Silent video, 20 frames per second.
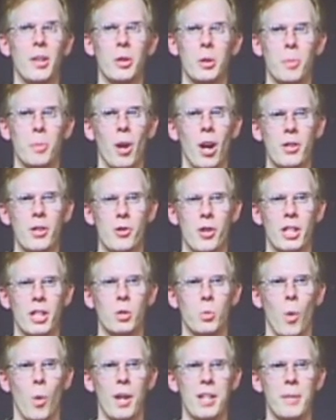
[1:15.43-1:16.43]
These other
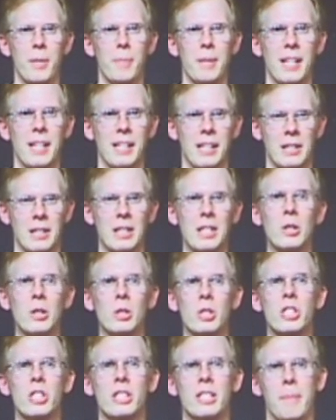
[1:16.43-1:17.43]
projects wind up
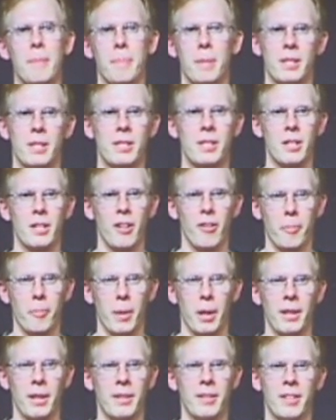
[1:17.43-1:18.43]
getting little
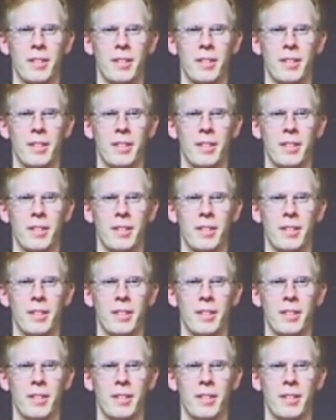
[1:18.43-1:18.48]
snippets of